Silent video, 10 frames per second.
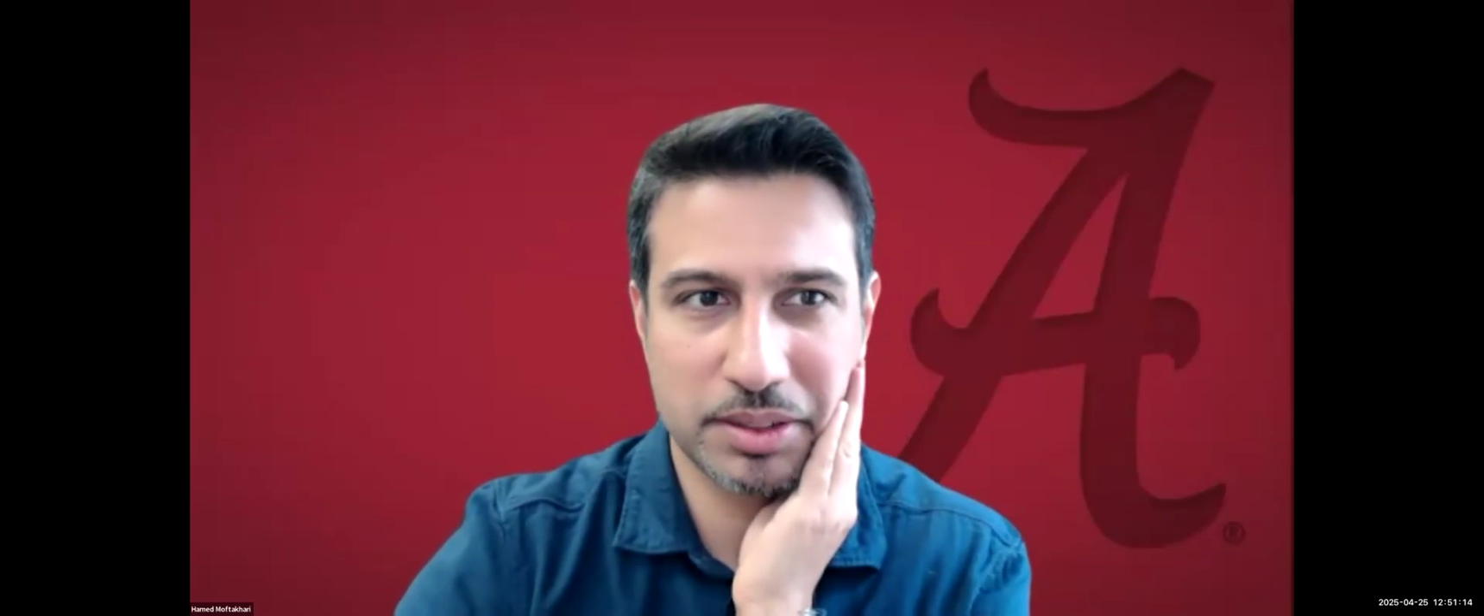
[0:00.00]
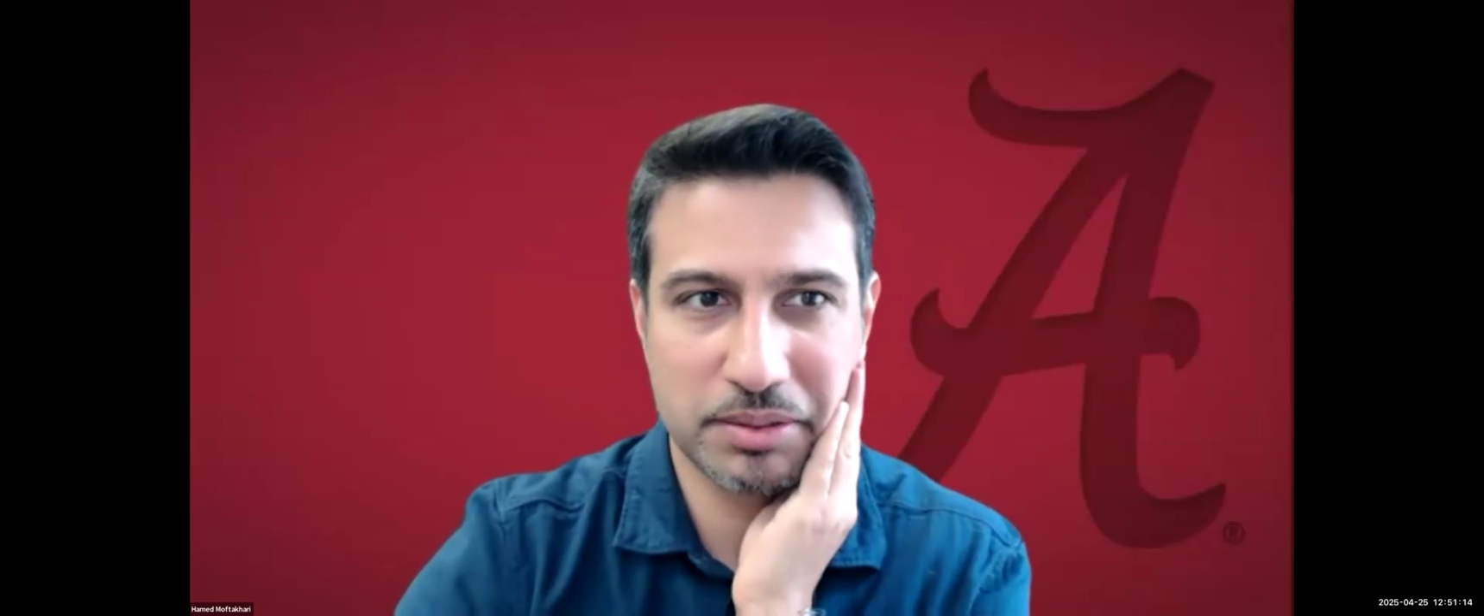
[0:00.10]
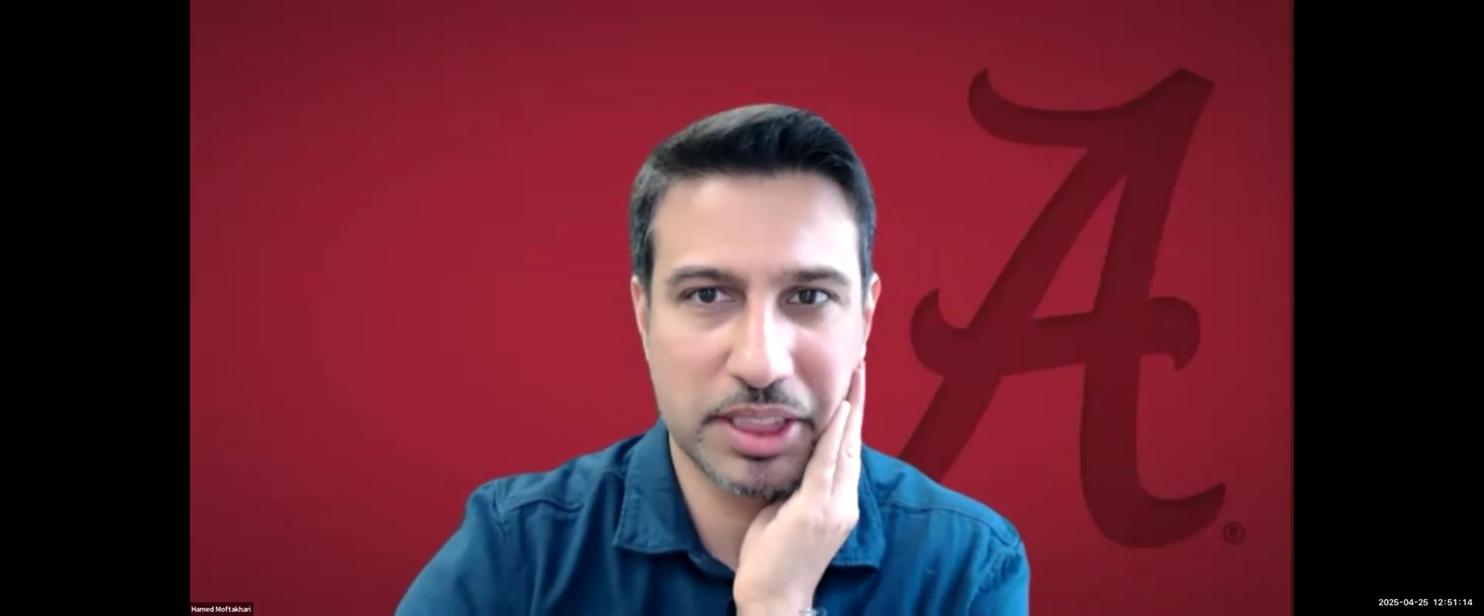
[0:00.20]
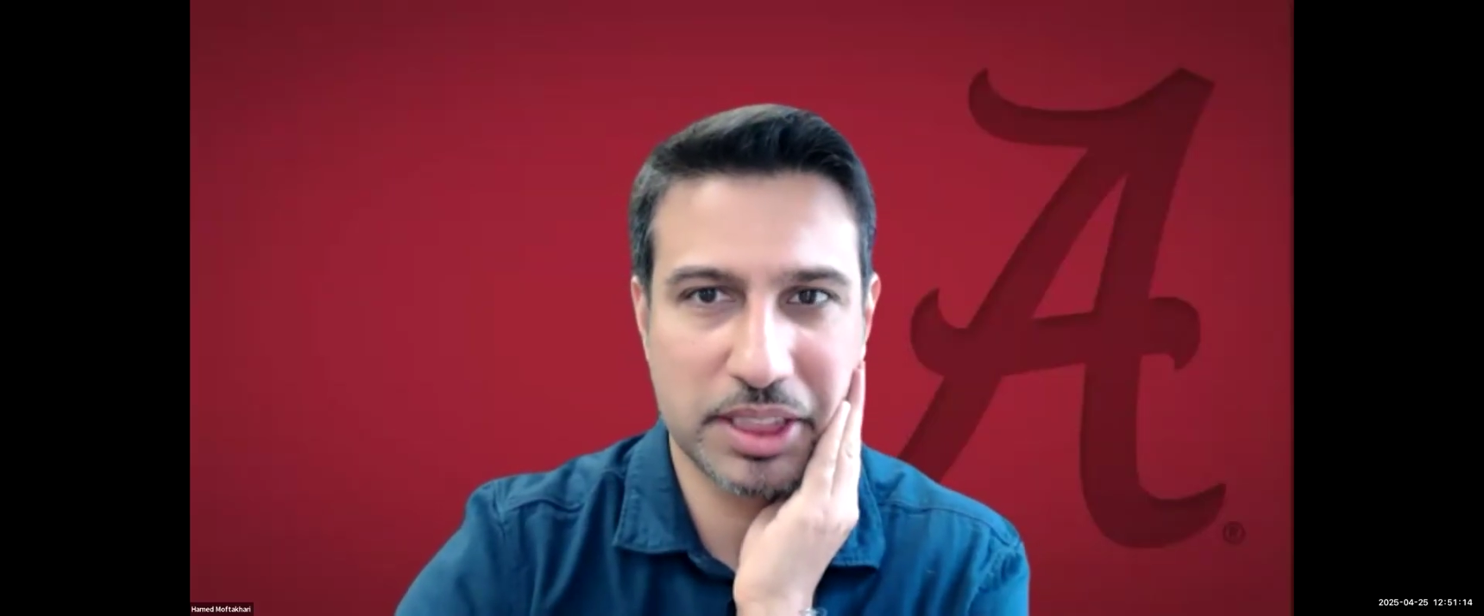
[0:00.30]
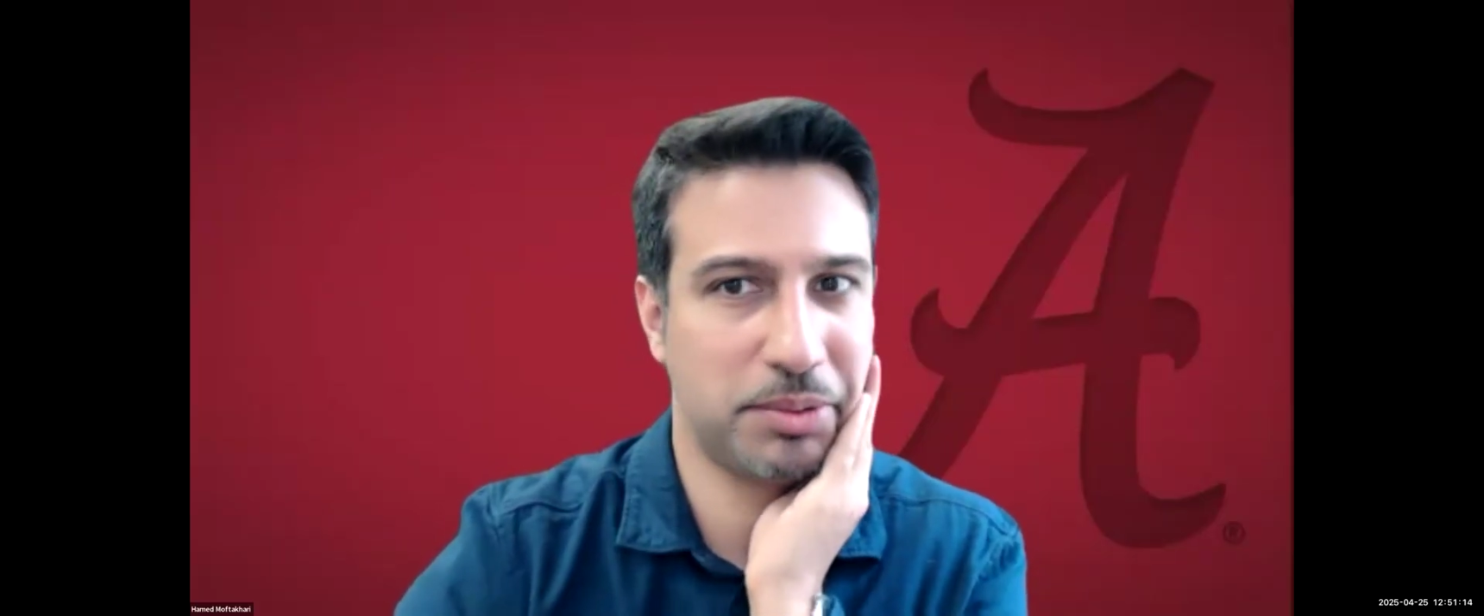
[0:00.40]

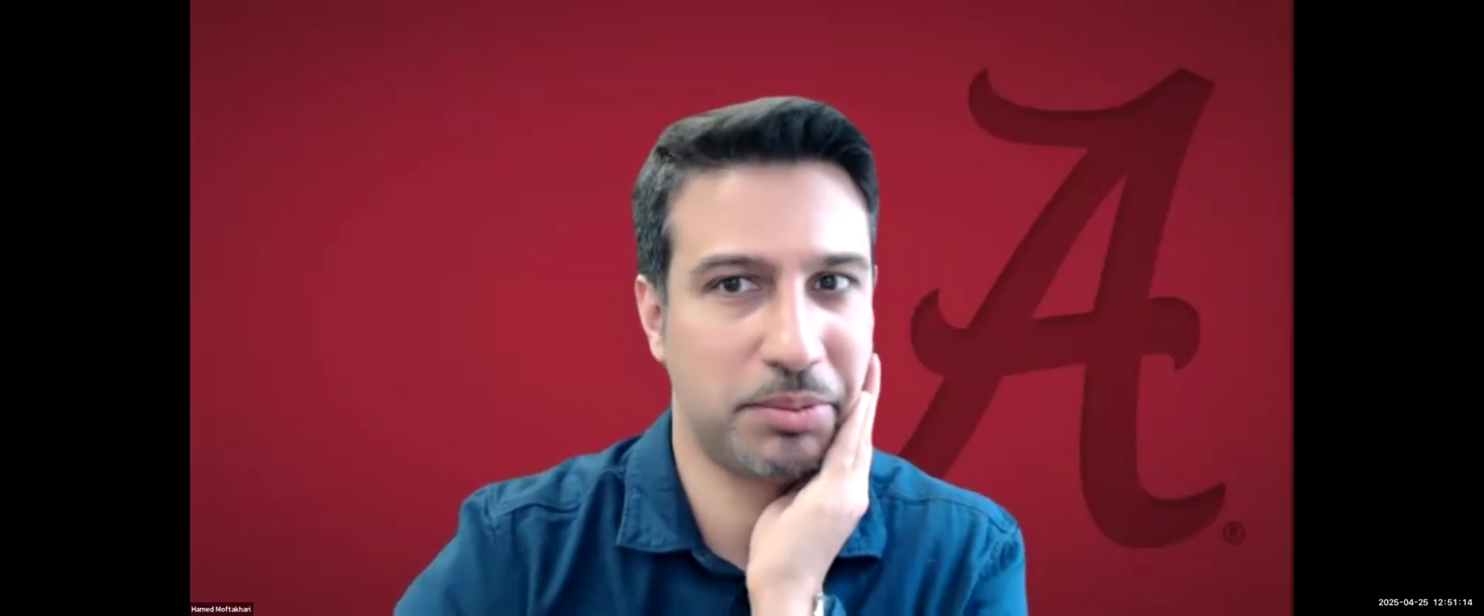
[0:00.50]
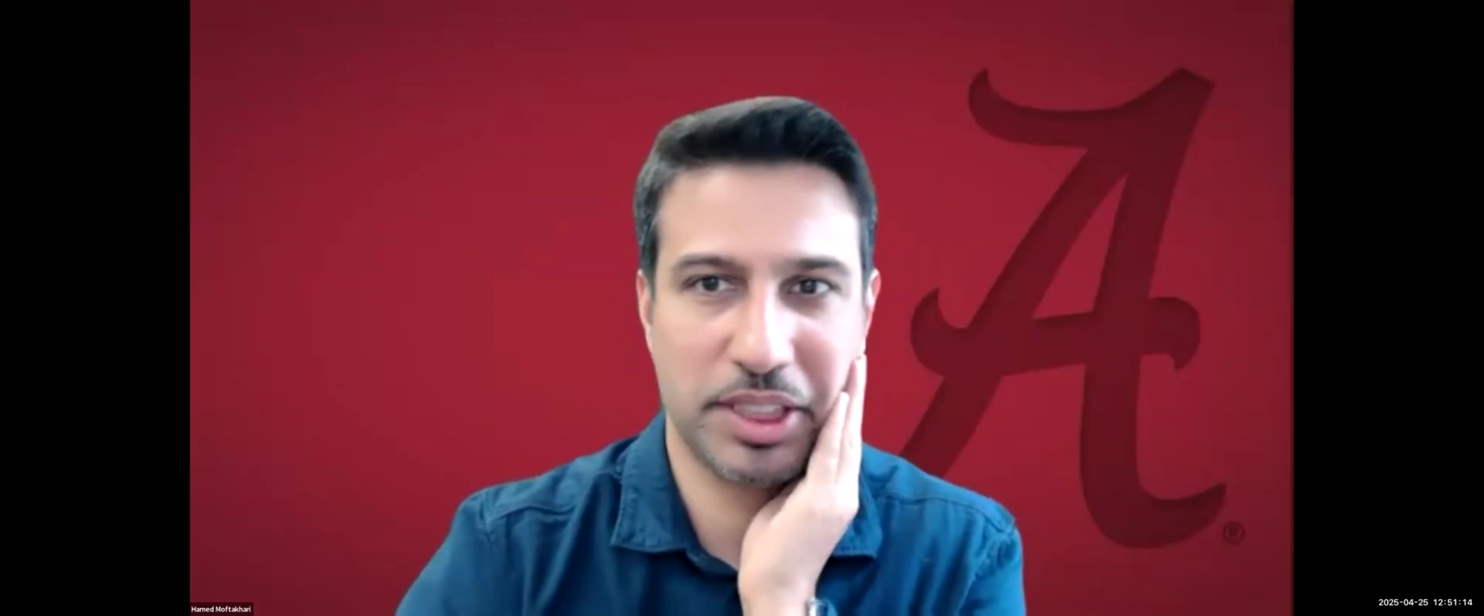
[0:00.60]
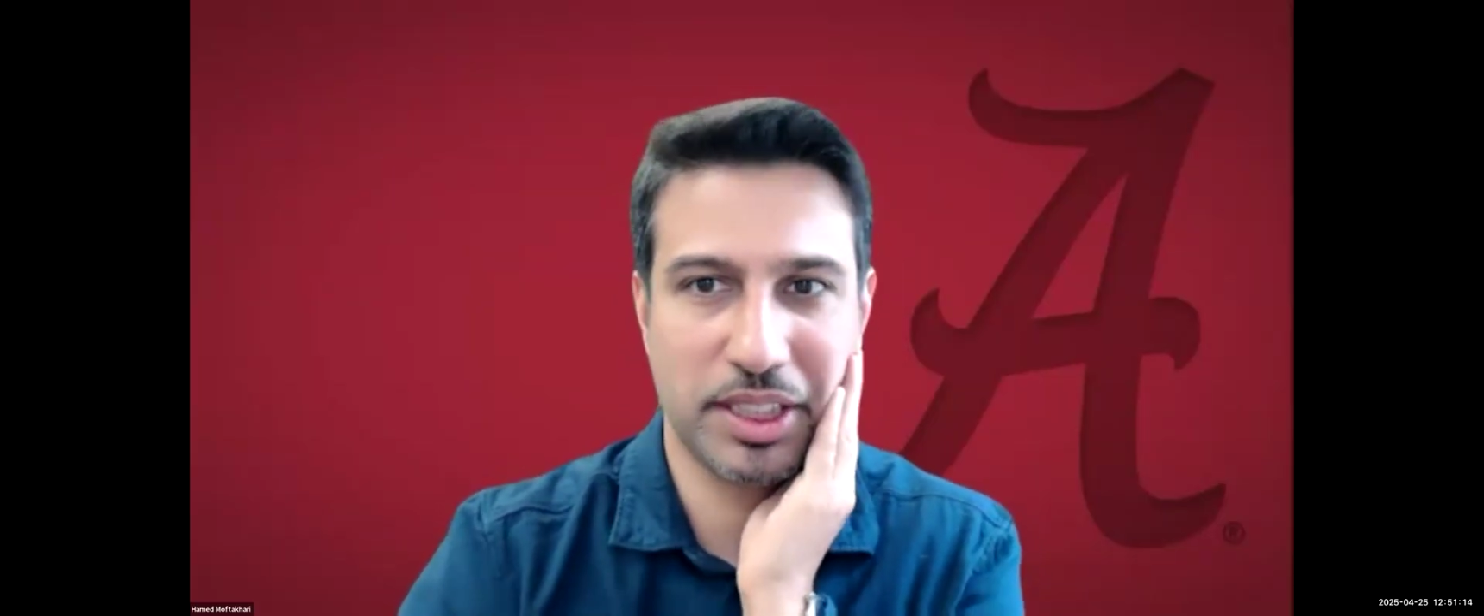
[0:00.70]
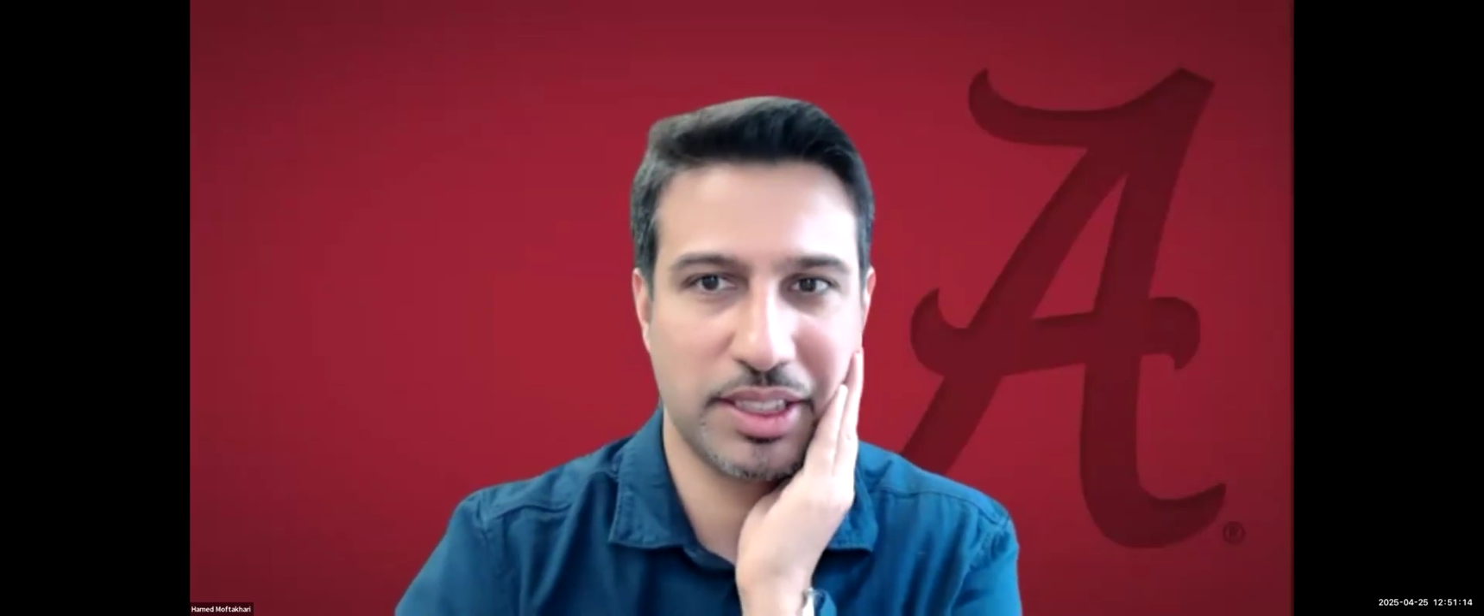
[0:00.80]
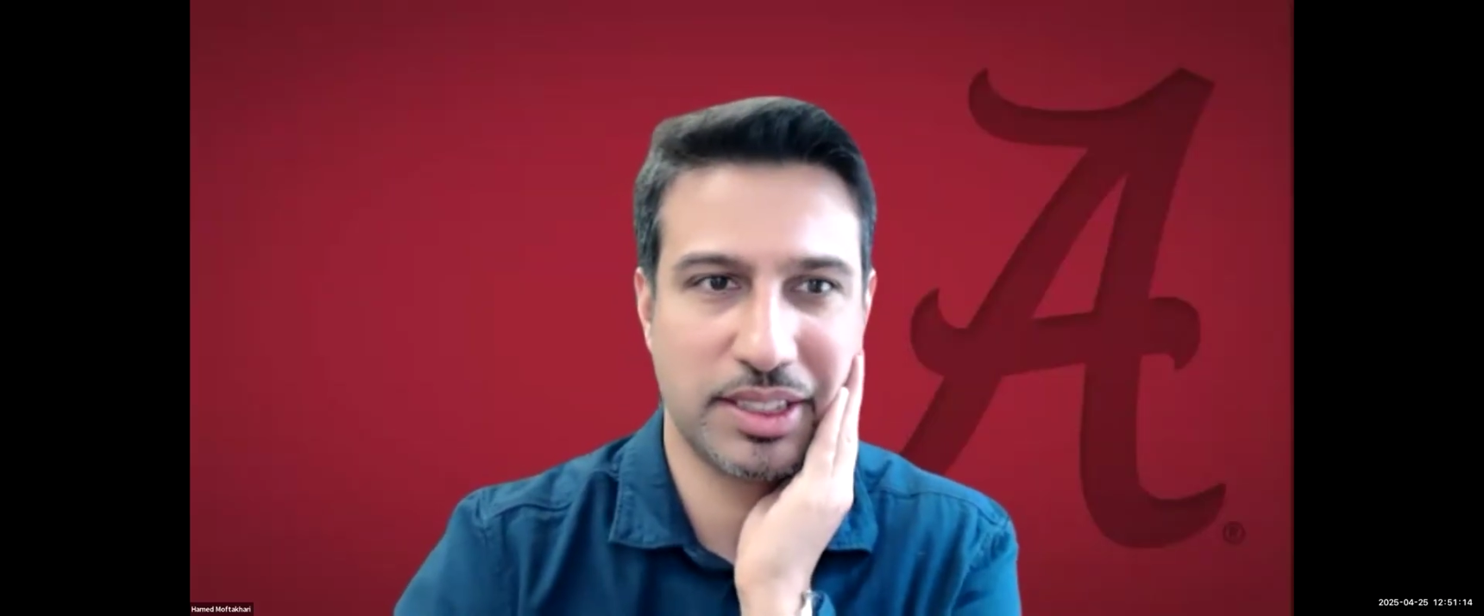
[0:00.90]
which we